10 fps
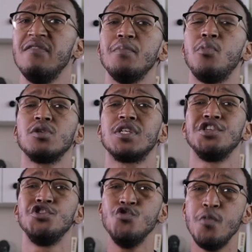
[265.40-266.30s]
even bought
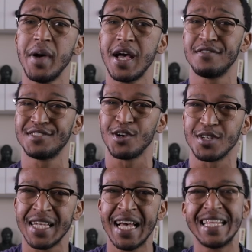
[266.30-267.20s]
a new pair of
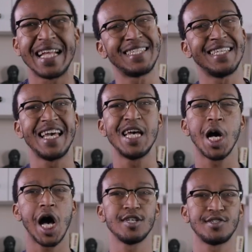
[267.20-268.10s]
socks that
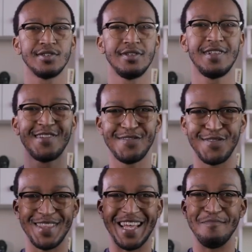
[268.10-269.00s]
say hustle
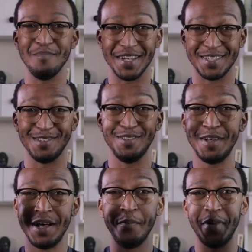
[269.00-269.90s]
for that muscle.
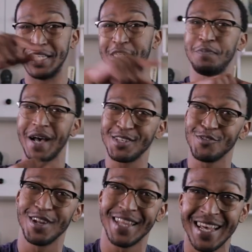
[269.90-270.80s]
But despite
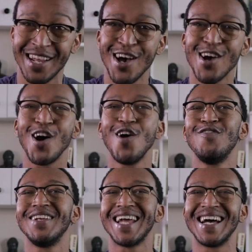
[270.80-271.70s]
all of that,
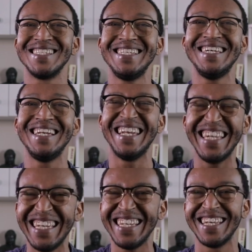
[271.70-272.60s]
COVID 19
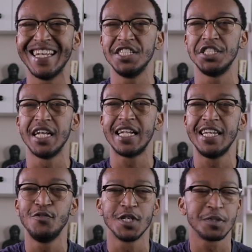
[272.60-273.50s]
leaned in and
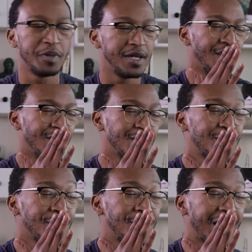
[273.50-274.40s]
gently whispered,
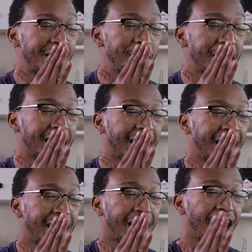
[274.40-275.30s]
Not today, my
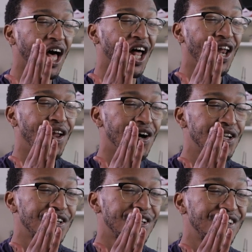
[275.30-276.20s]
guy, not